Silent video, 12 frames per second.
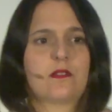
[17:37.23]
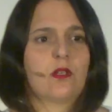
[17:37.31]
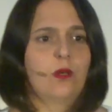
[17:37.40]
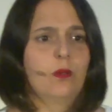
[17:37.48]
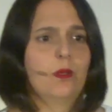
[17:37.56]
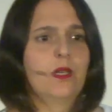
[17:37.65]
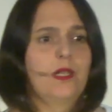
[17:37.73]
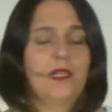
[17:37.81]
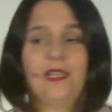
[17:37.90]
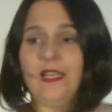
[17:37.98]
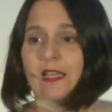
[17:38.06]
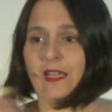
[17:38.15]
So
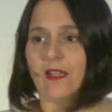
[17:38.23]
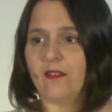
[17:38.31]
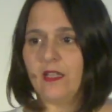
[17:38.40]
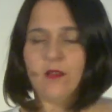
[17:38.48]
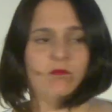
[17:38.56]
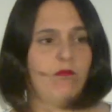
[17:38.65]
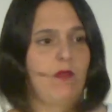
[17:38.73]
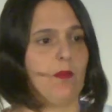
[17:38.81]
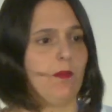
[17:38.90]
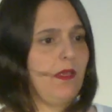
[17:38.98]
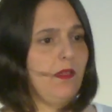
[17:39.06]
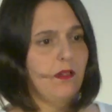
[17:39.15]
Lillian, that
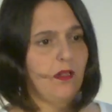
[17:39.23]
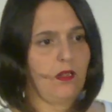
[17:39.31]
maybe